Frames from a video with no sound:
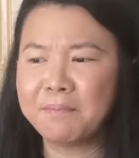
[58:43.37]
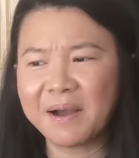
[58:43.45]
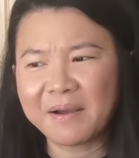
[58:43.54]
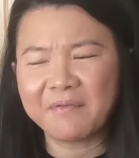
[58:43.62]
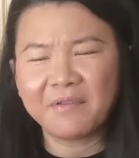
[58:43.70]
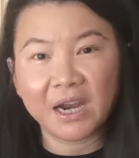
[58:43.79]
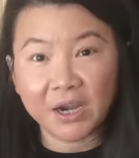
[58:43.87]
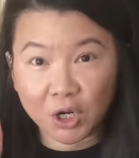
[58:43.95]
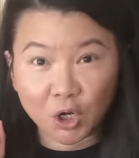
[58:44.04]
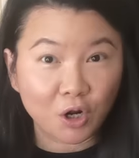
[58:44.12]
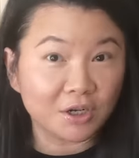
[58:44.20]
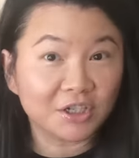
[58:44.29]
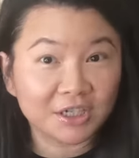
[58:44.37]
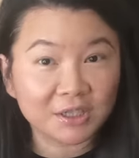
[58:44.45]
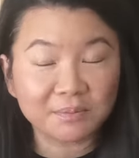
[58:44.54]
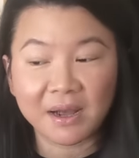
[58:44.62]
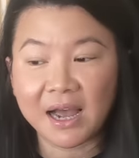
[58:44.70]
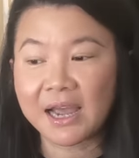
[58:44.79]
But very conscious
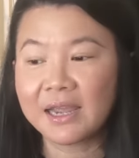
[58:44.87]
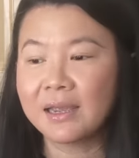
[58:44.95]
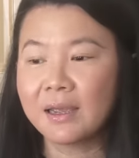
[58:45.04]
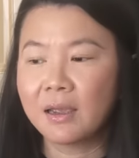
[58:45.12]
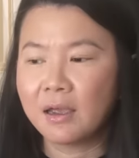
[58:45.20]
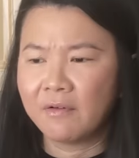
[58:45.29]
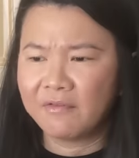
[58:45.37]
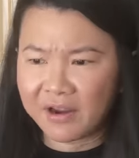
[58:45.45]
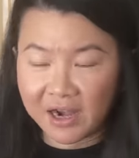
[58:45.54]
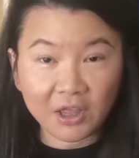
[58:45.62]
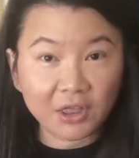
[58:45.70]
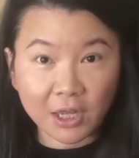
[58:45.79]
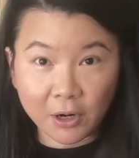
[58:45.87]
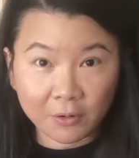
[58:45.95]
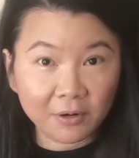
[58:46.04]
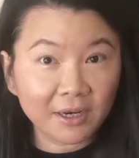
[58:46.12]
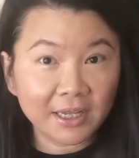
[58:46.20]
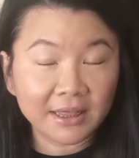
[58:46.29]
mind, very
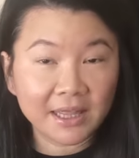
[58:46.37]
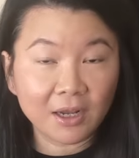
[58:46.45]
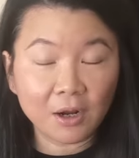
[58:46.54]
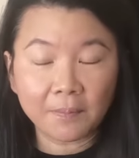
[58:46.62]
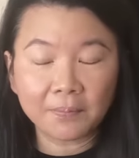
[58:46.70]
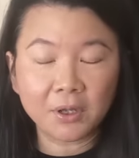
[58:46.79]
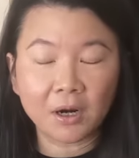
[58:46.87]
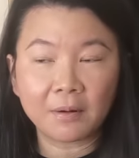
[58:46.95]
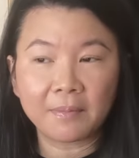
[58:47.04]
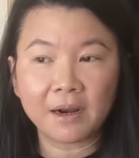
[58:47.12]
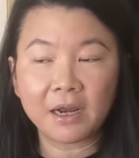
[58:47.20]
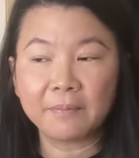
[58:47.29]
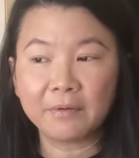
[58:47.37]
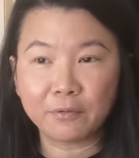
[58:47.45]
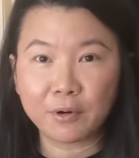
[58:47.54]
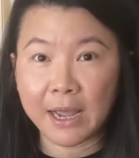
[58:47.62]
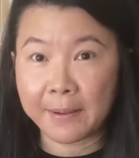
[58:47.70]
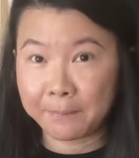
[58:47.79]
thoroughly think of thought about it before
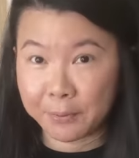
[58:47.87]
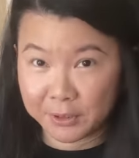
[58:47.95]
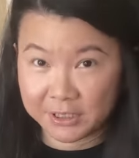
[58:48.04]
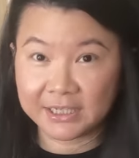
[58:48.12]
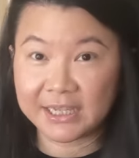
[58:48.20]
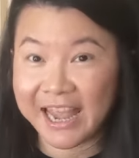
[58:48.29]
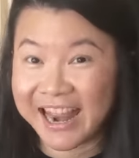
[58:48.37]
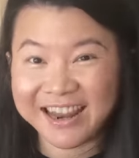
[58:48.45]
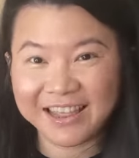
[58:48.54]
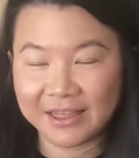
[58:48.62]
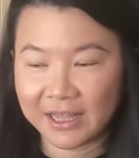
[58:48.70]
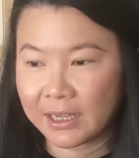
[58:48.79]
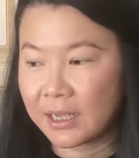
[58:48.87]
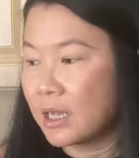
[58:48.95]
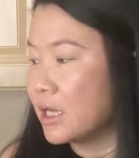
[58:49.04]
I purchase anything.